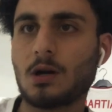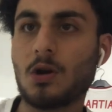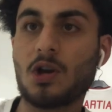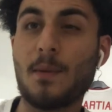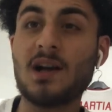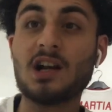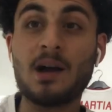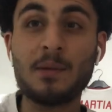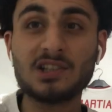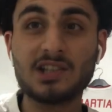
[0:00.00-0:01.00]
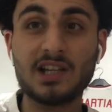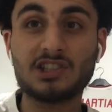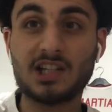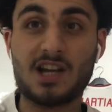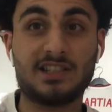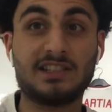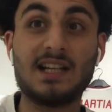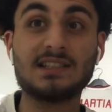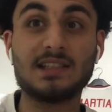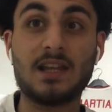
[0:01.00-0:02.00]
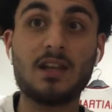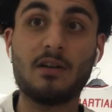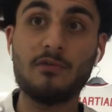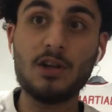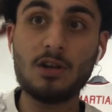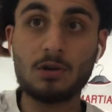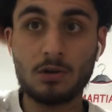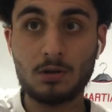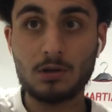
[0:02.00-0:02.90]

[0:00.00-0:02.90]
Okay, I'm actually going to check out stats at the end of the video